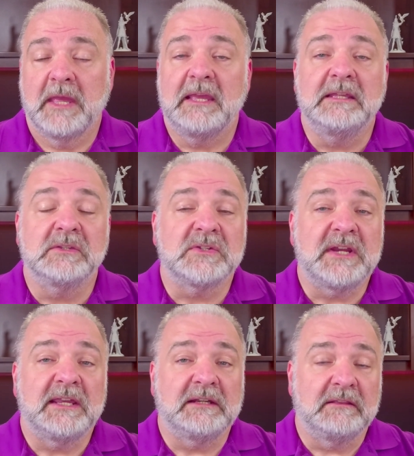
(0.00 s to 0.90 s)

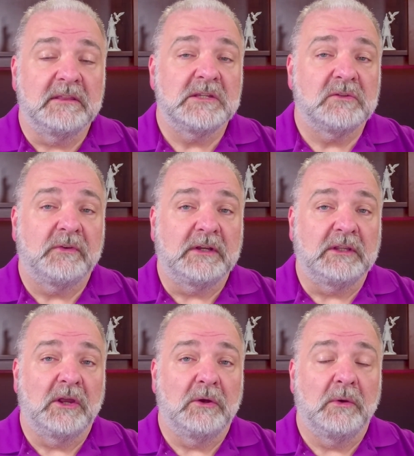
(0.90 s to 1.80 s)
Instead, in this
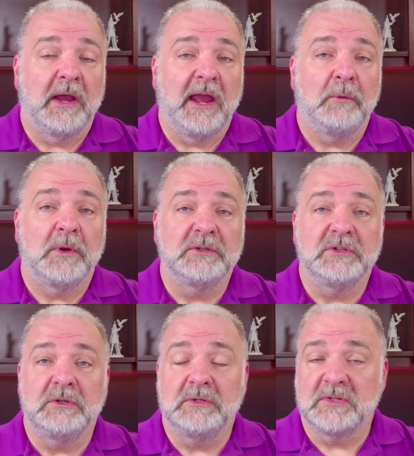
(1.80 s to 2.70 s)
video, I want
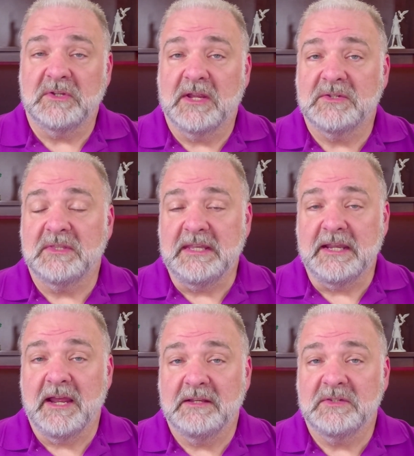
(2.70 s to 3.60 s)
to discuss the
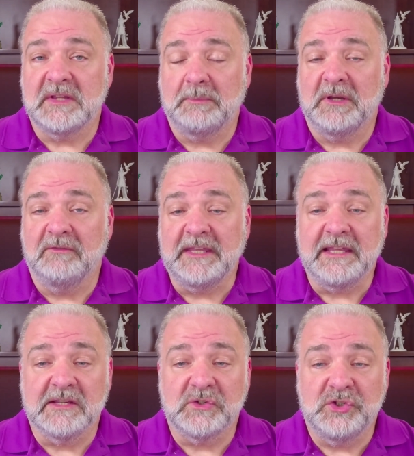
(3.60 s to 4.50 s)
concept of E
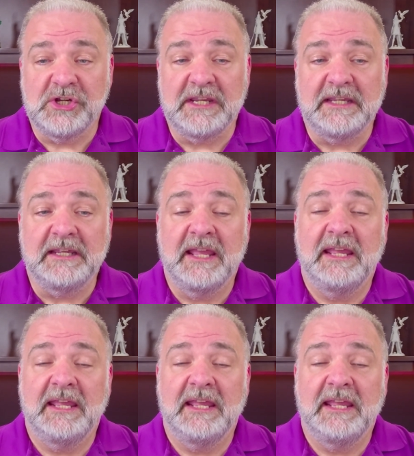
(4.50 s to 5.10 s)
S G